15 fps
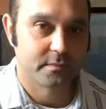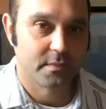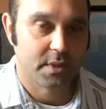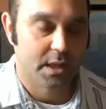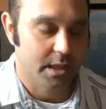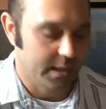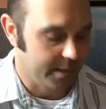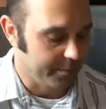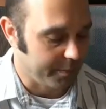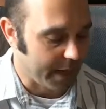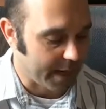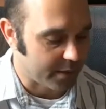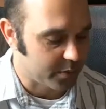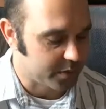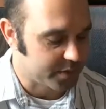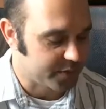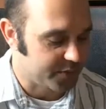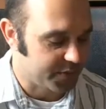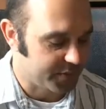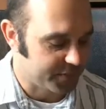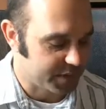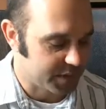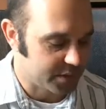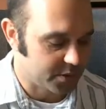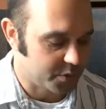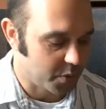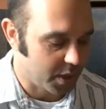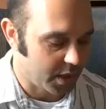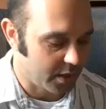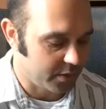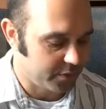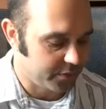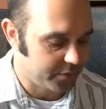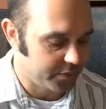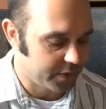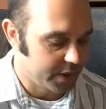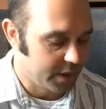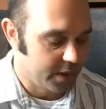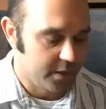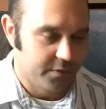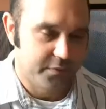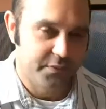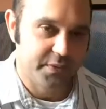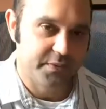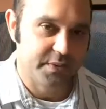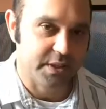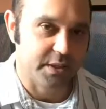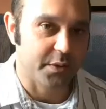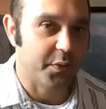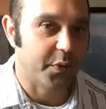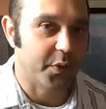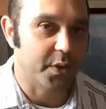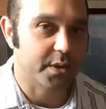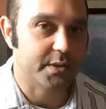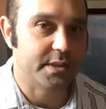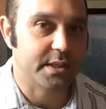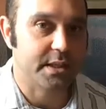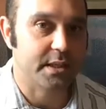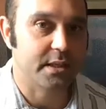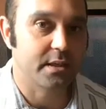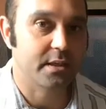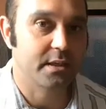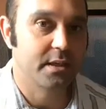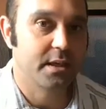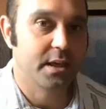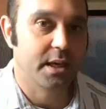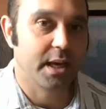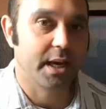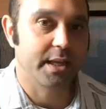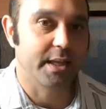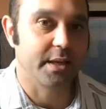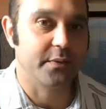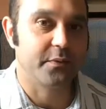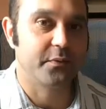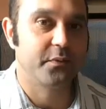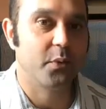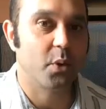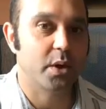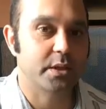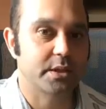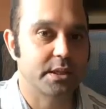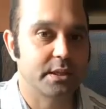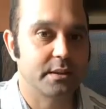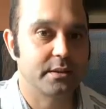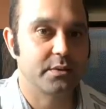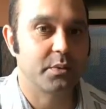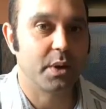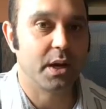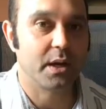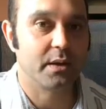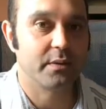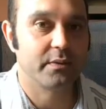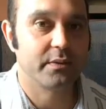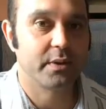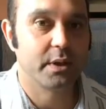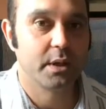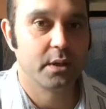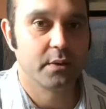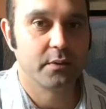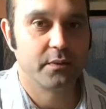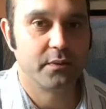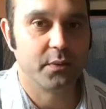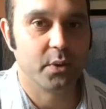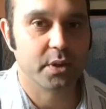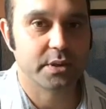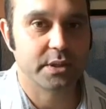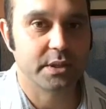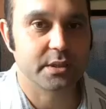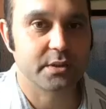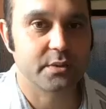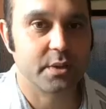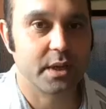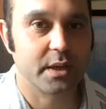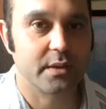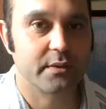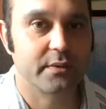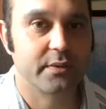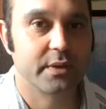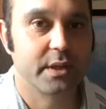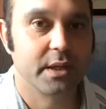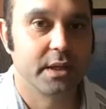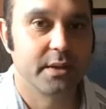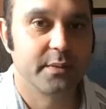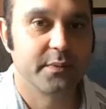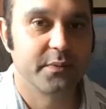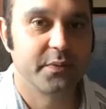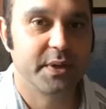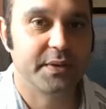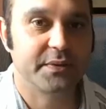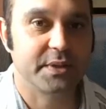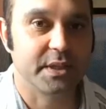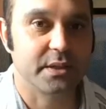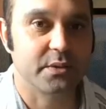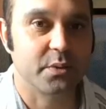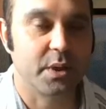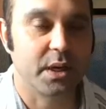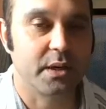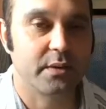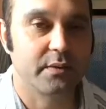And then backwards 15, 12, 15, 13, and then 14, 12, 14, 12, 15, 12,